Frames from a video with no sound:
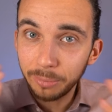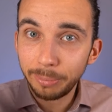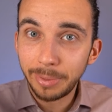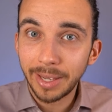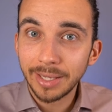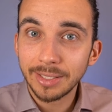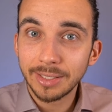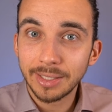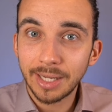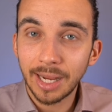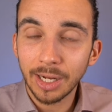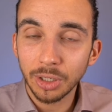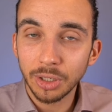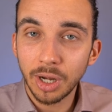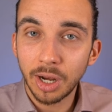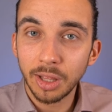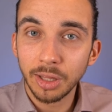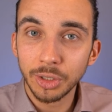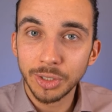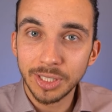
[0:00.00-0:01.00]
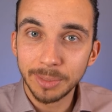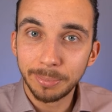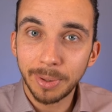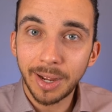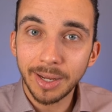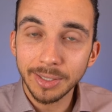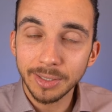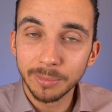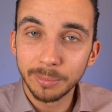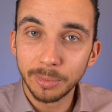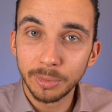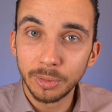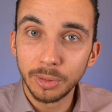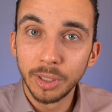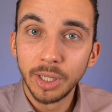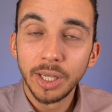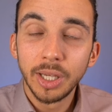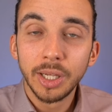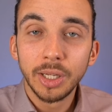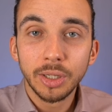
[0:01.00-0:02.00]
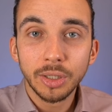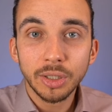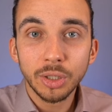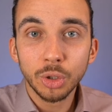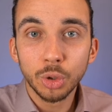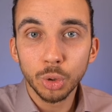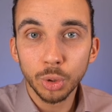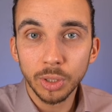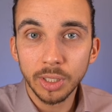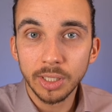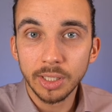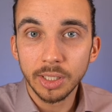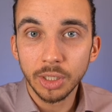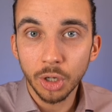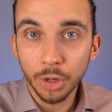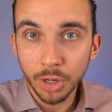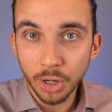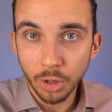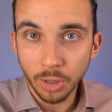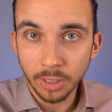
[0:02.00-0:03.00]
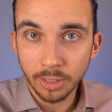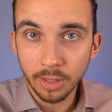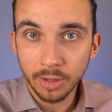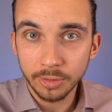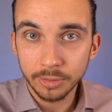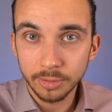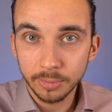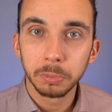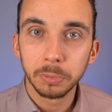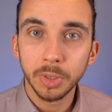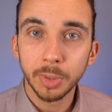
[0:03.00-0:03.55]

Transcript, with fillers: best technology possible to treat your hearing loss.